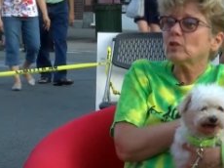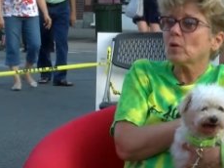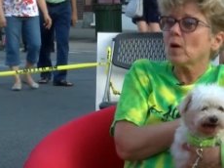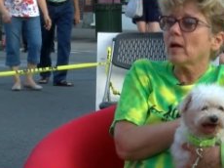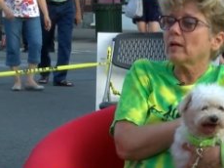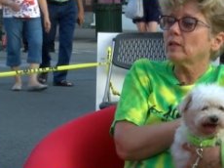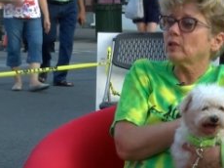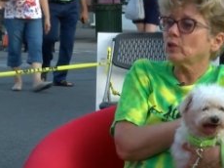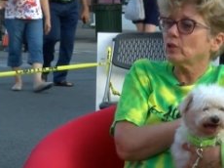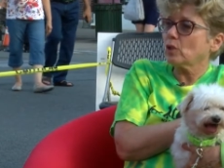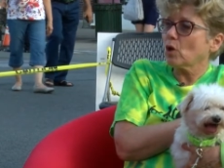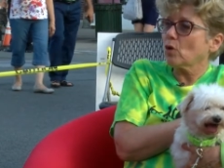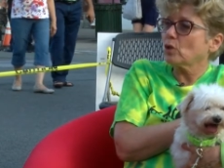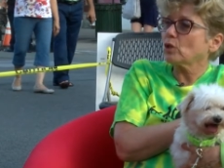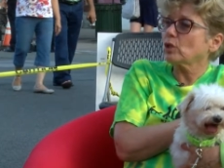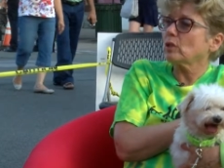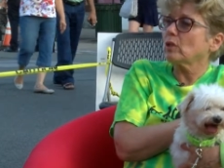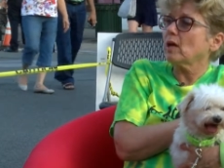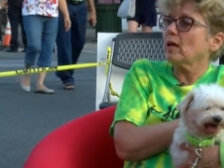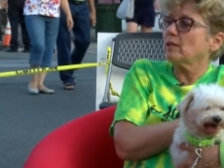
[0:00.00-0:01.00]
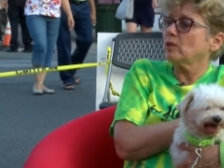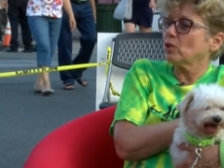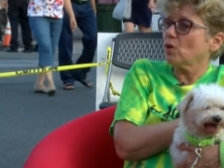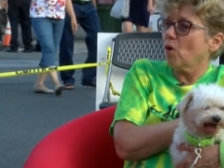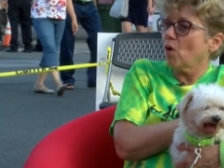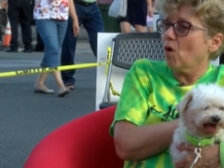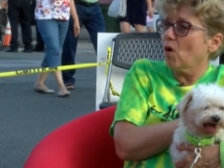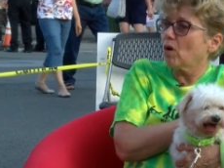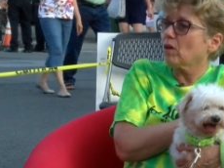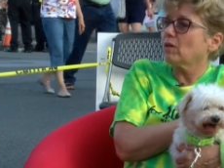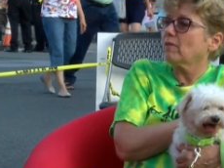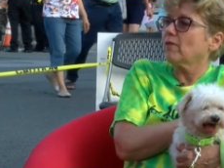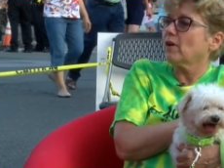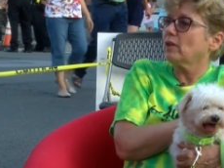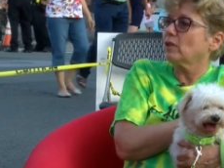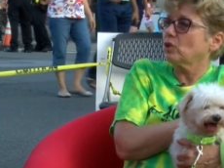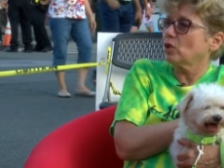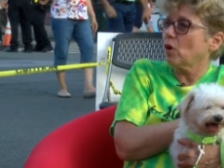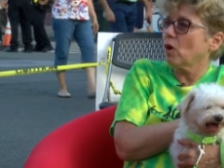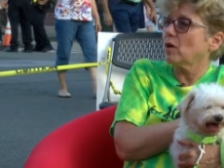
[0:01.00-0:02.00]
try to socialize all of
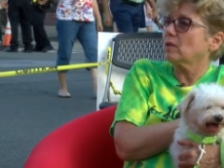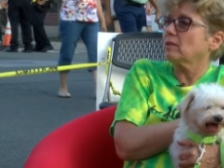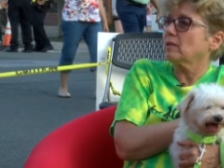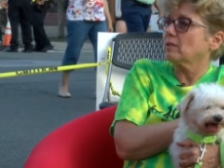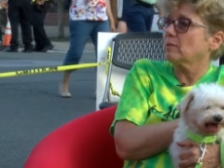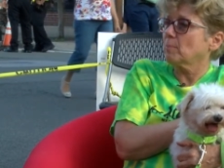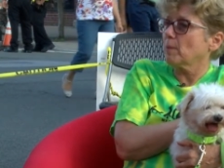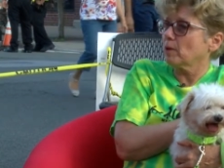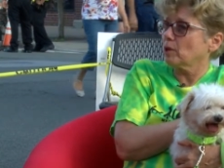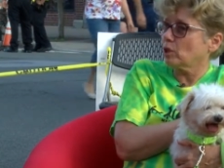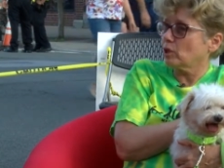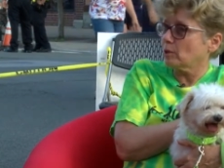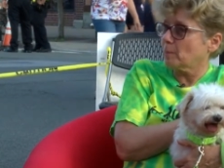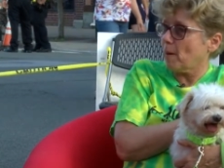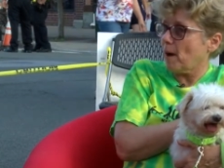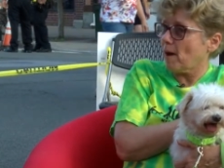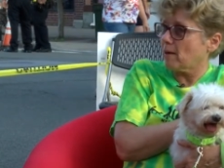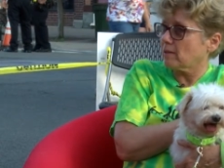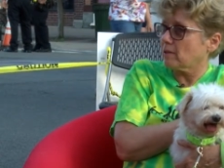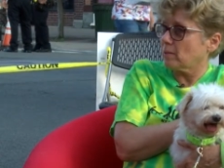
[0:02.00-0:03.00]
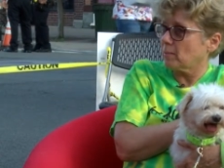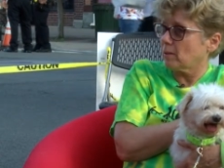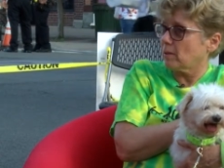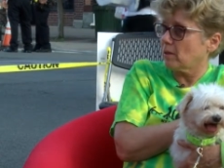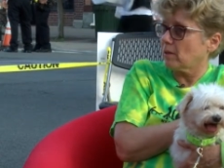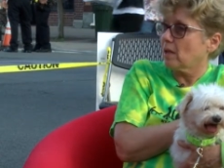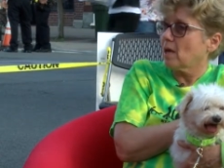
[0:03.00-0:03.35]
our dogs as much as possible.